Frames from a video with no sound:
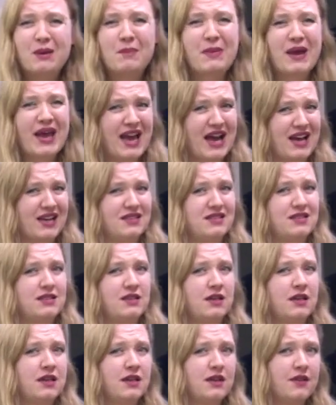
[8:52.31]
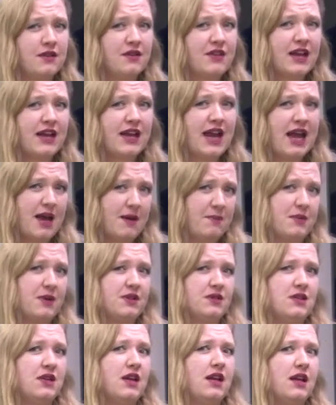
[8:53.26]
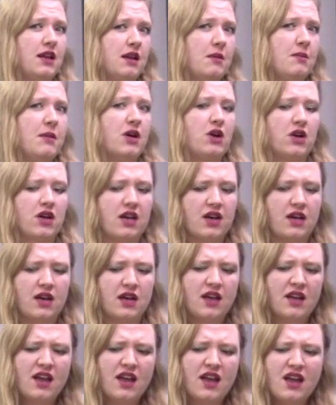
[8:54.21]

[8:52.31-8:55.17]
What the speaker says: past that happened in America.